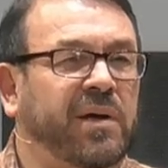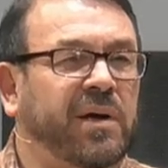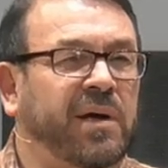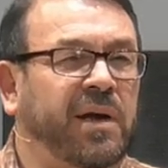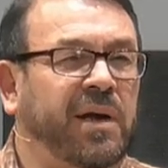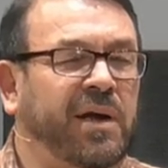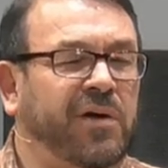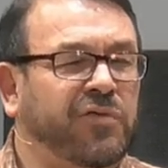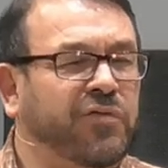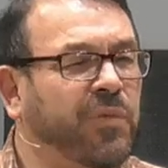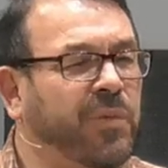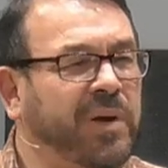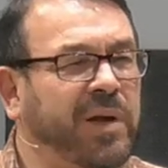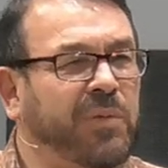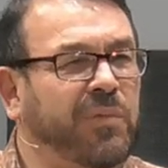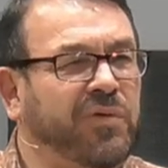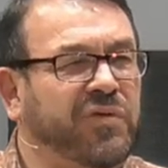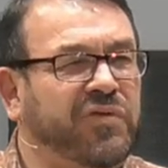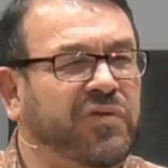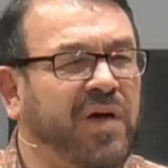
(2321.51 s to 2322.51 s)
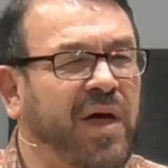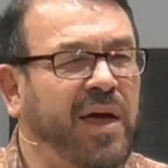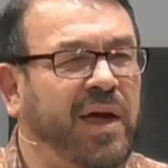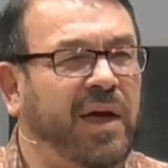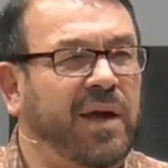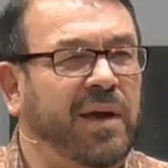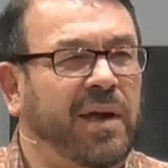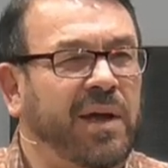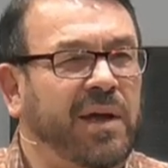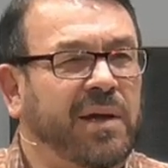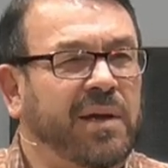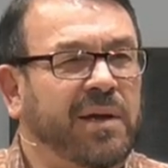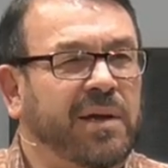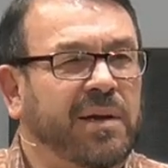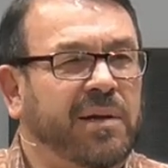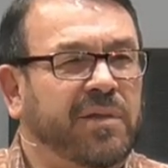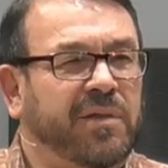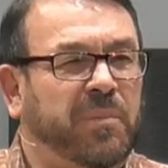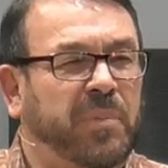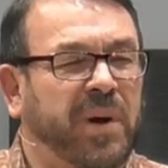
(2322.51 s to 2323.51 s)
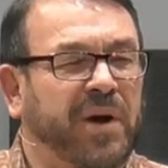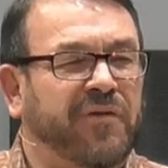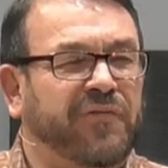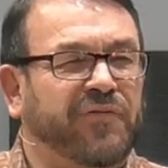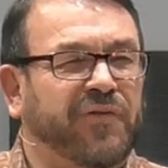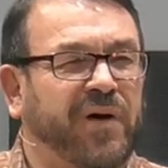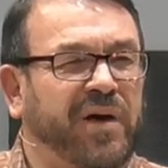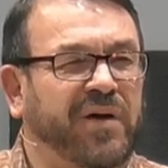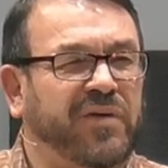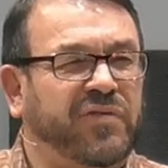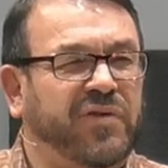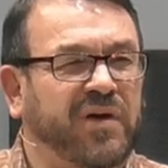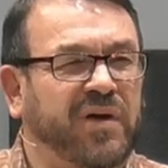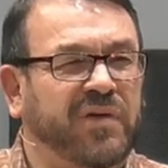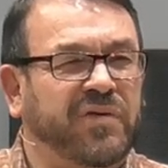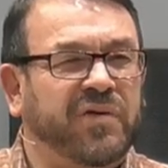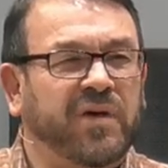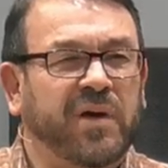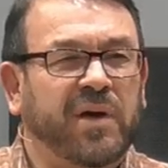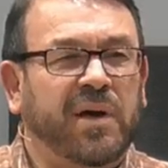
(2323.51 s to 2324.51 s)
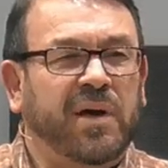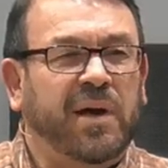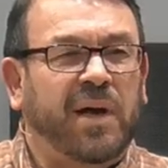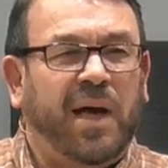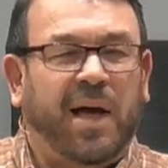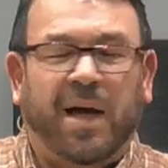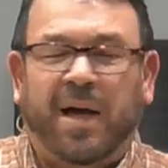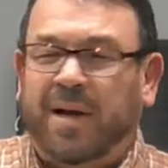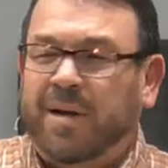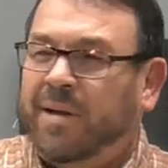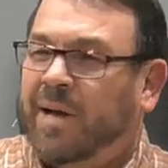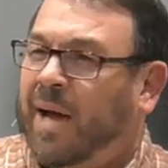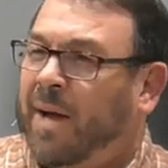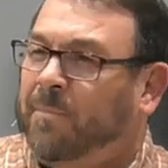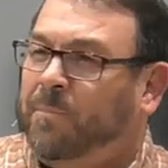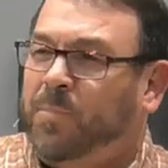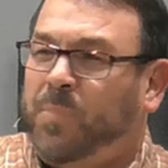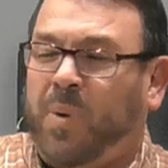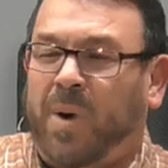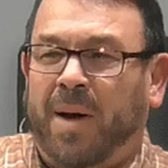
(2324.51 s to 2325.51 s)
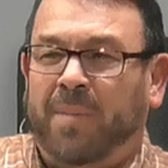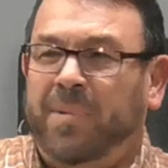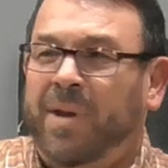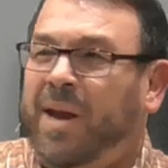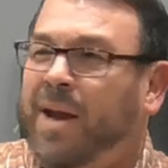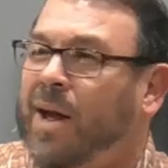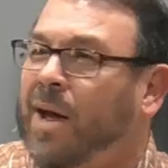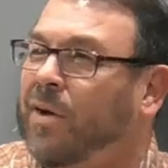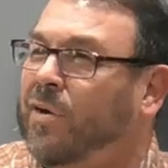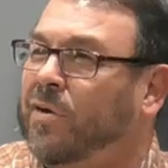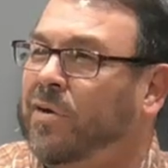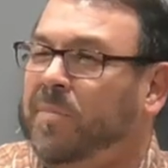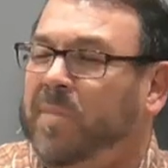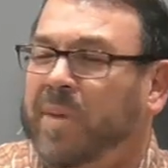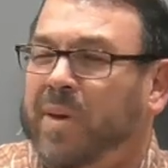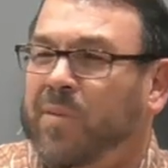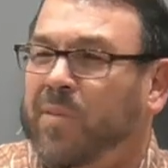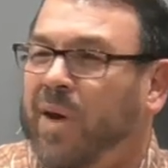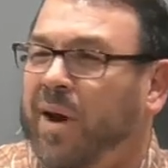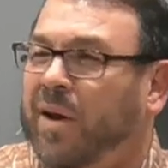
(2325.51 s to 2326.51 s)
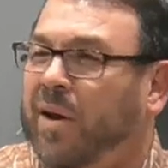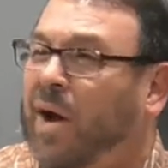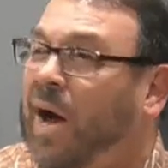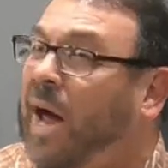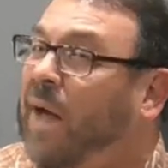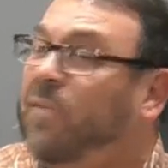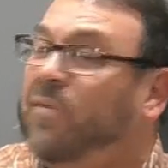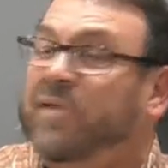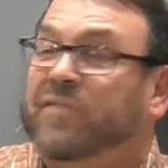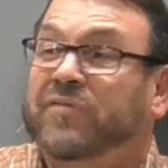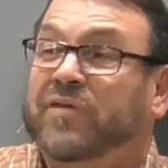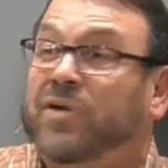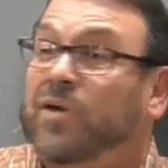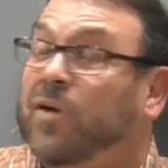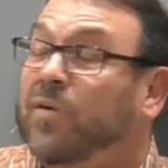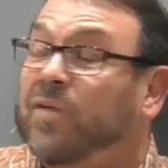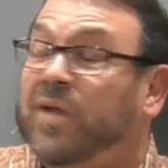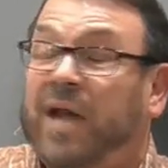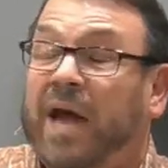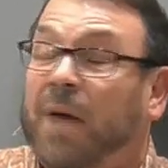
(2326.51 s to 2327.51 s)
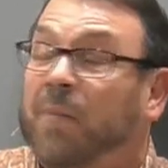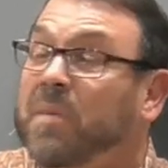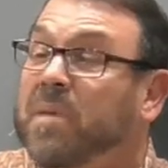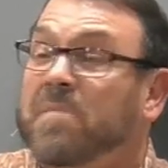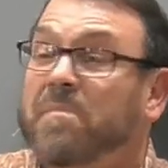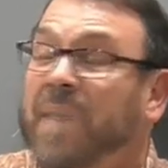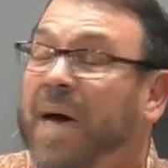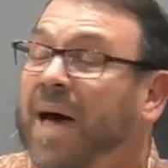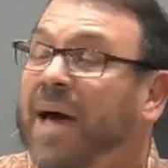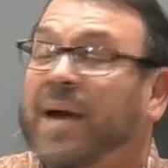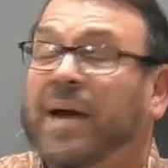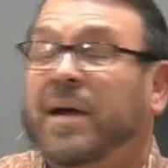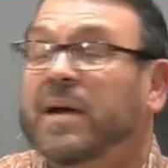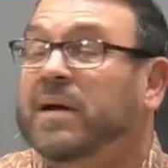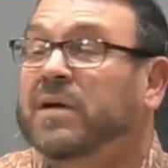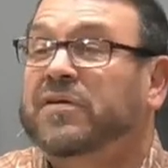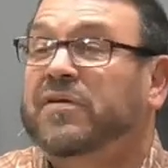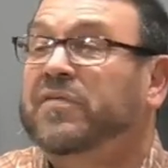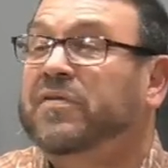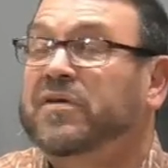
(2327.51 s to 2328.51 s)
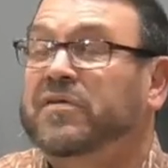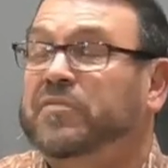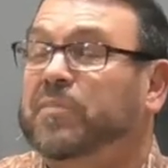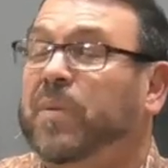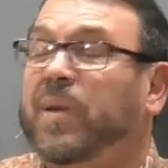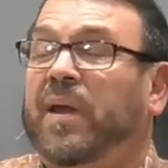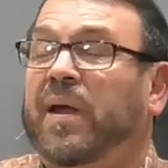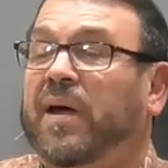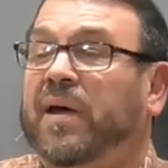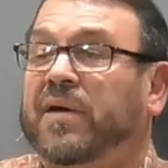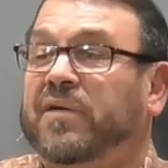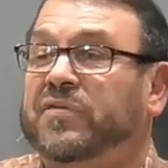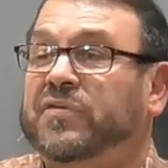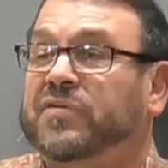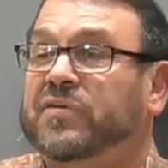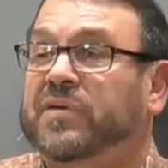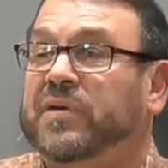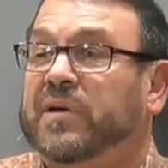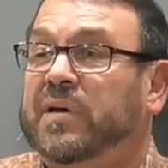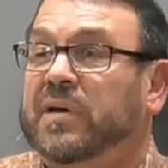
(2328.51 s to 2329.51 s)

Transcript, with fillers: And here's what he was saying. The paraphrase is I'm probably not going to be around here. I don't even know that I'll be back to this place.